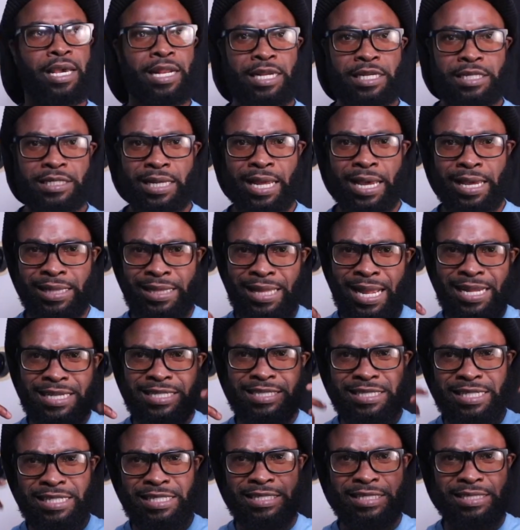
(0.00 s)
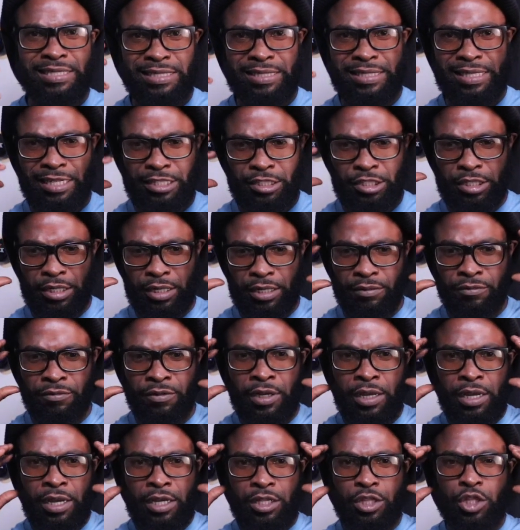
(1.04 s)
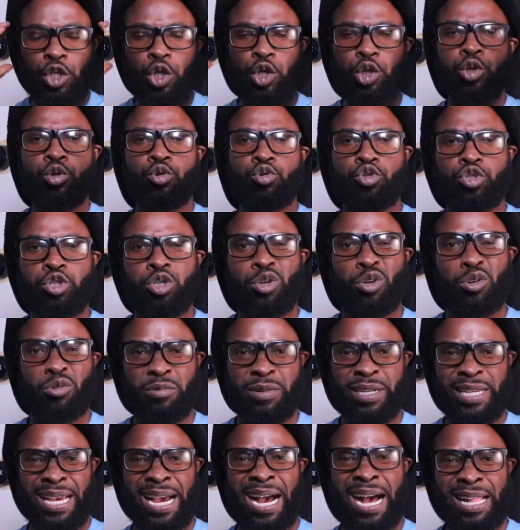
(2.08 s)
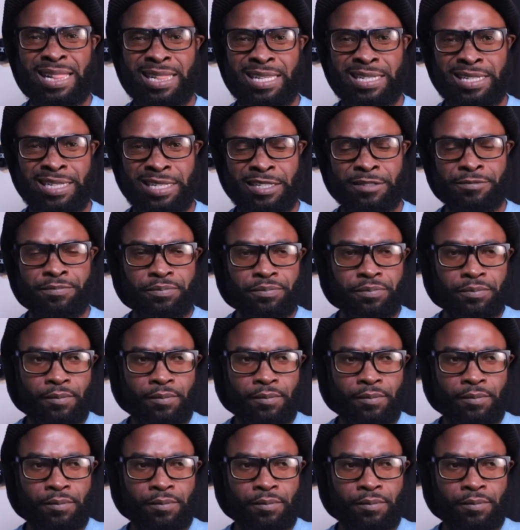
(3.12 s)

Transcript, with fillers: And it's like that's just such a delusional reality